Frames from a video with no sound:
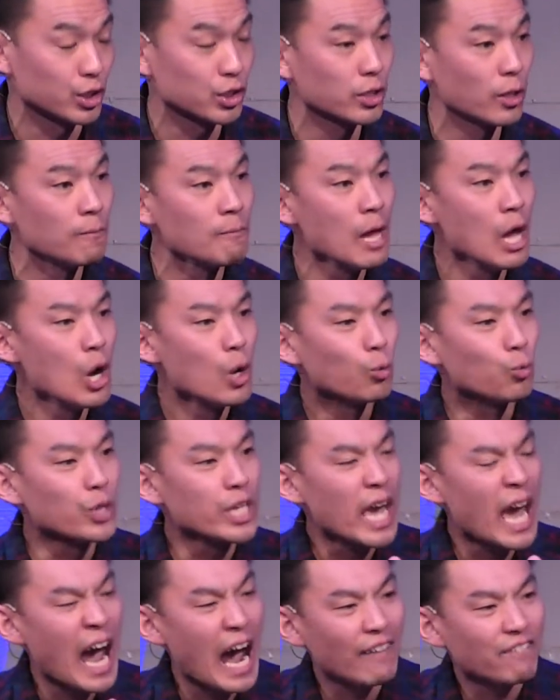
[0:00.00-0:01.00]
So
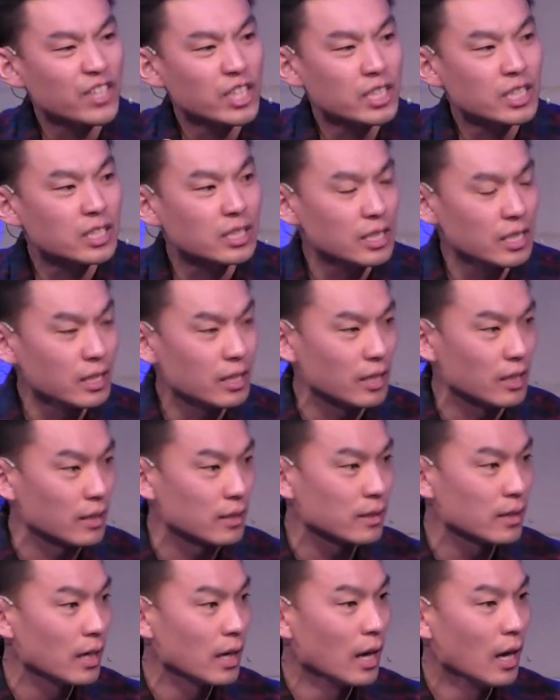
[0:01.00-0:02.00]
we have to
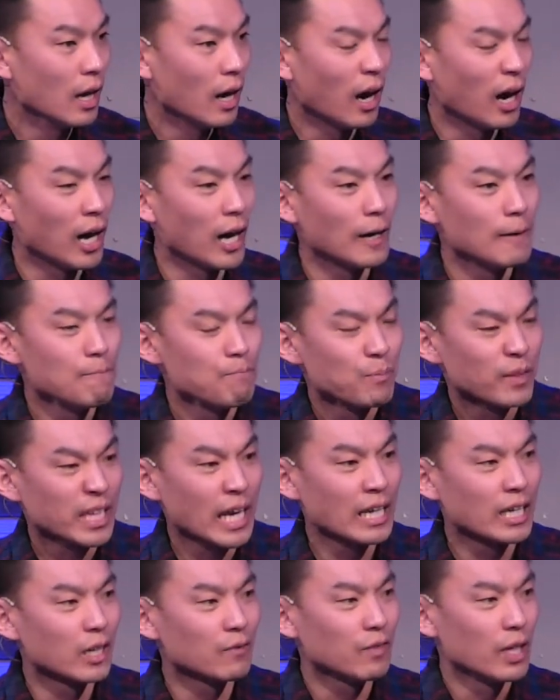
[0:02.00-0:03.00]
see
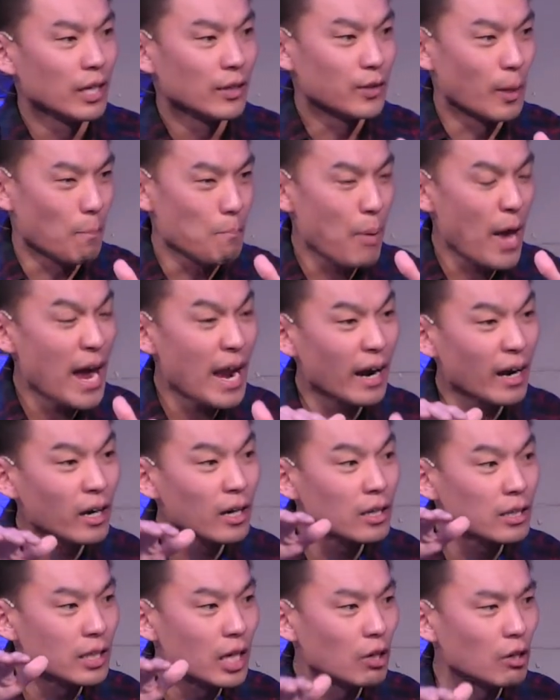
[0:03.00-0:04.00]
kind of the
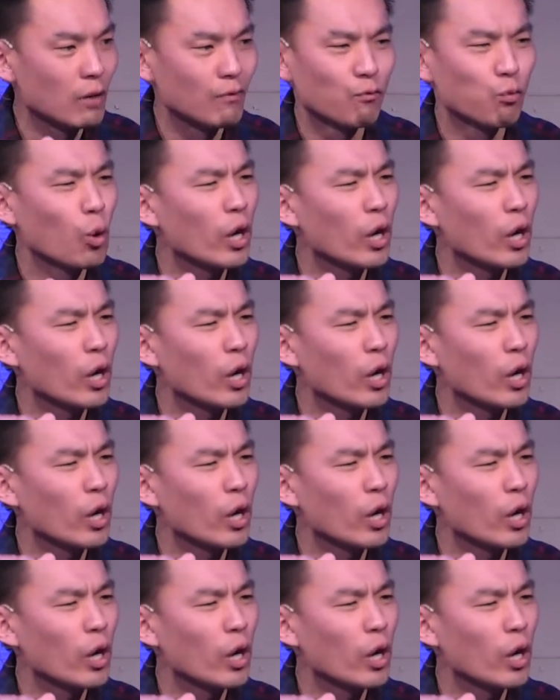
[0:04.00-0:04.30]
parallel of